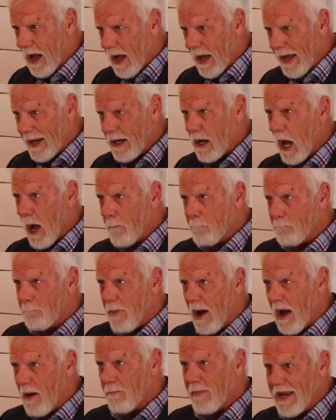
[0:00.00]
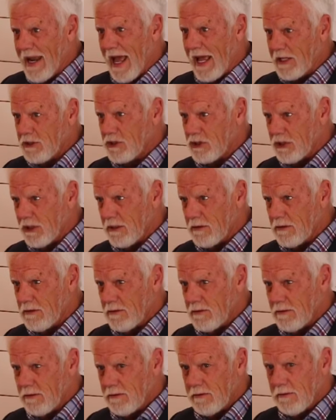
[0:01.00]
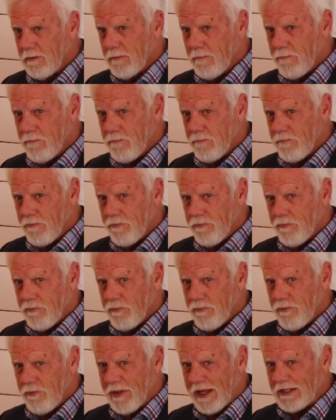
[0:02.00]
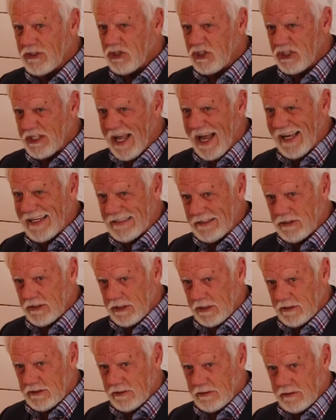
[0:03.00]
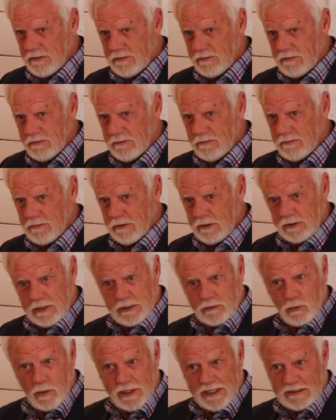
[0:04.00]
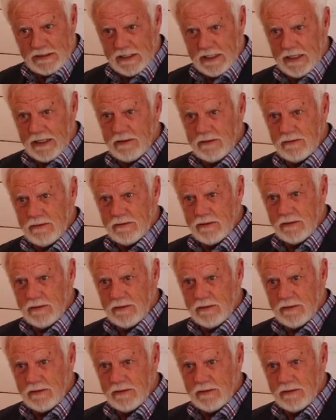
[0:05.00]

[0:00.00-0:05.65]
an abomination that stains us? Because that's what he said.